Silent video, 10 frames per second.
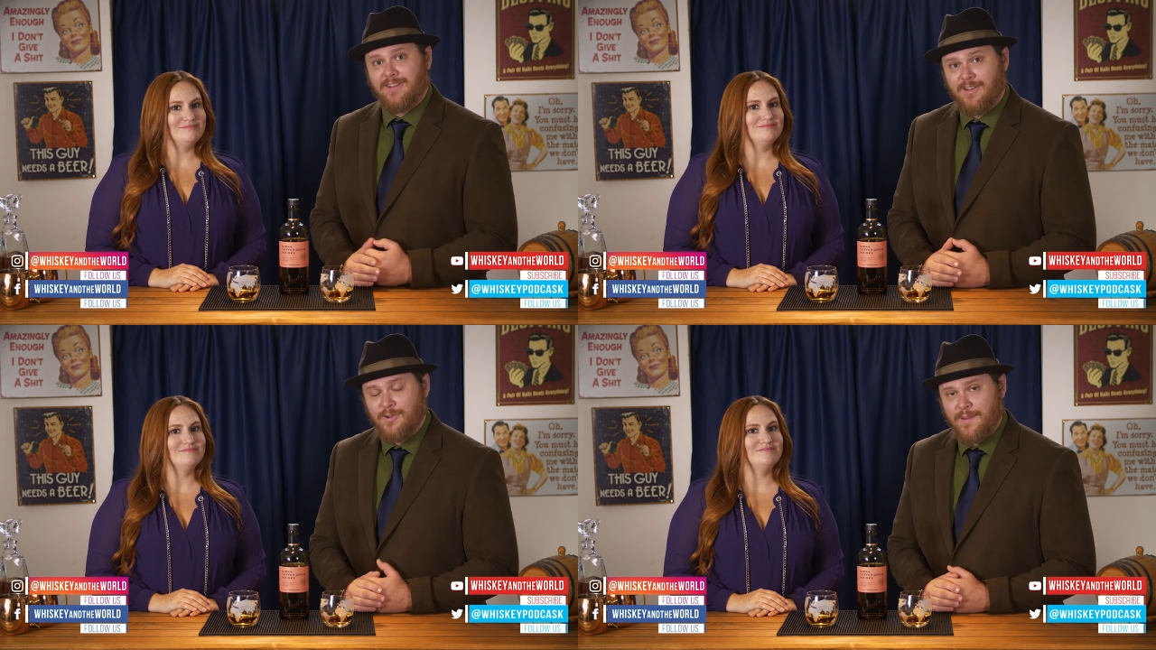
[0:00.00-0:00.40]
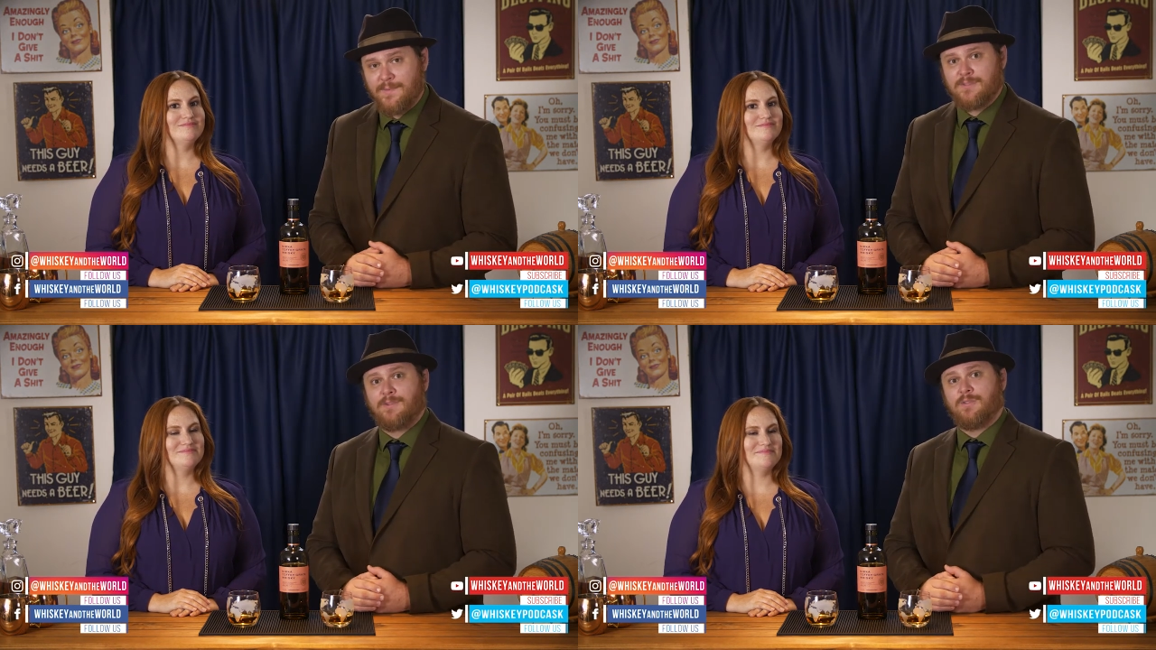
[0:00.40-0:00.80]
Speaker 1: a new
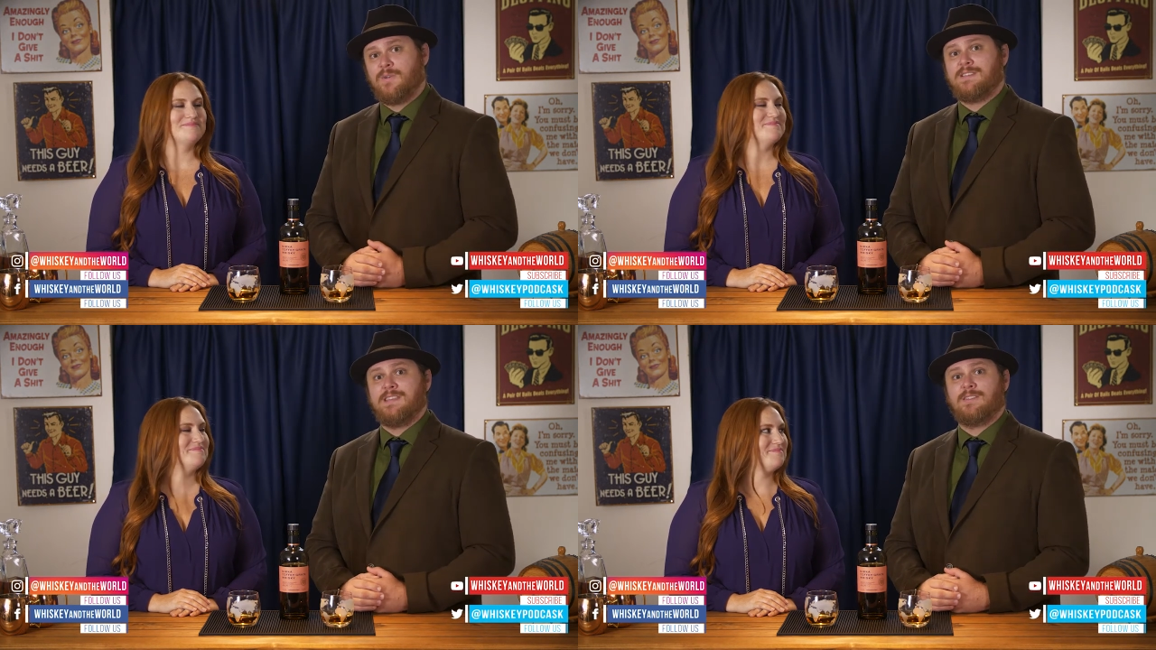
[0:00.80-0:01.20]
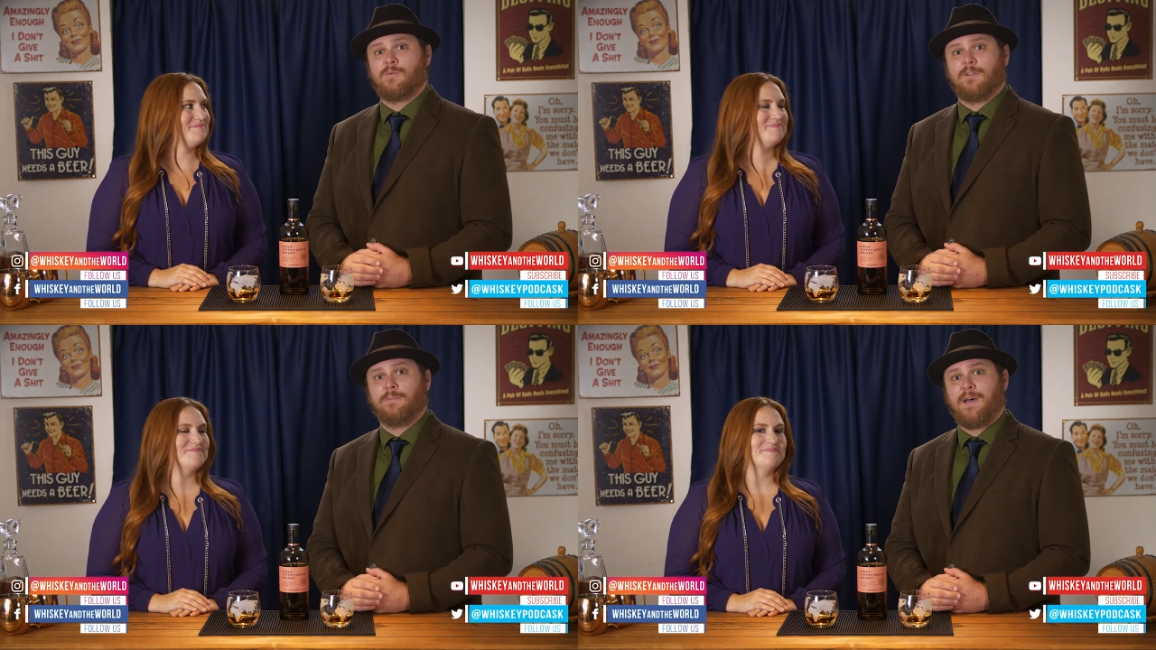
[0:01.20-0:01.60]
episode of the Whiskey and the
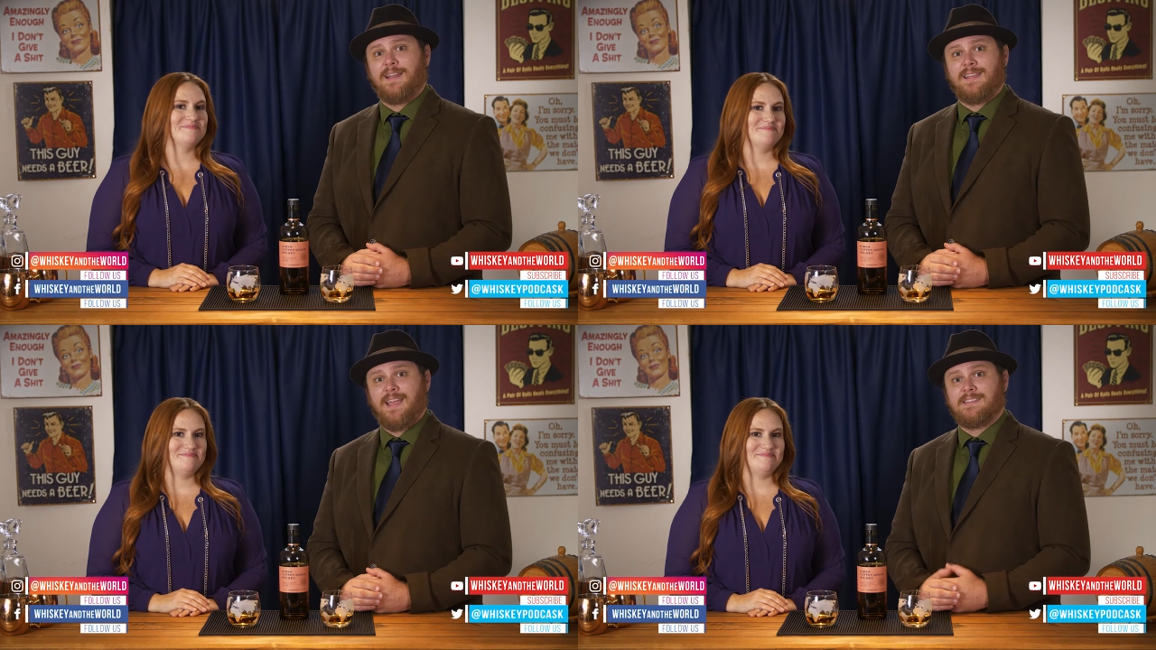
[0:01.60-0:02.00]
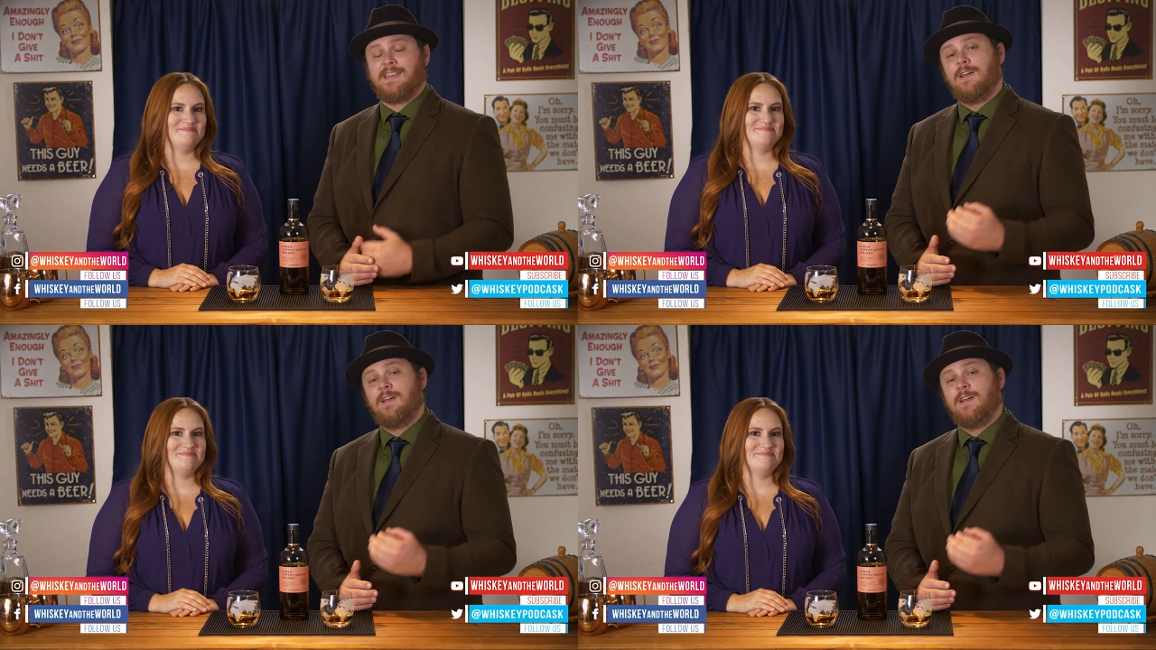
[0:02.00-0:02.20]
World podcast